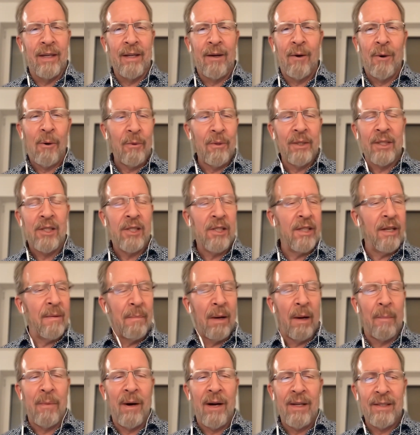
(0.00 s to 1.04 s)
holy shit, my
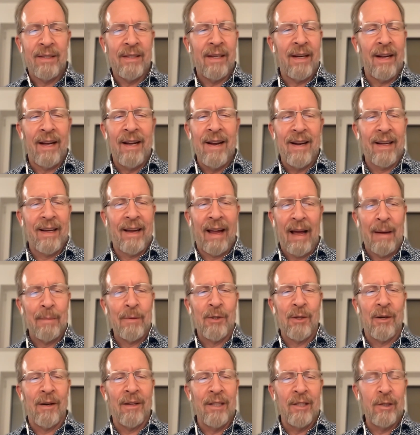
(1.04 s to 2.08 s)
boss said I got to
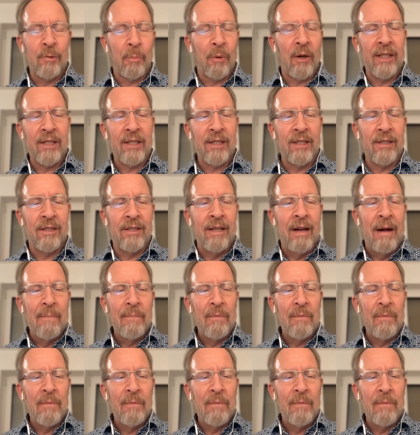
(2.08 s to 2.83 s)
capture all this precious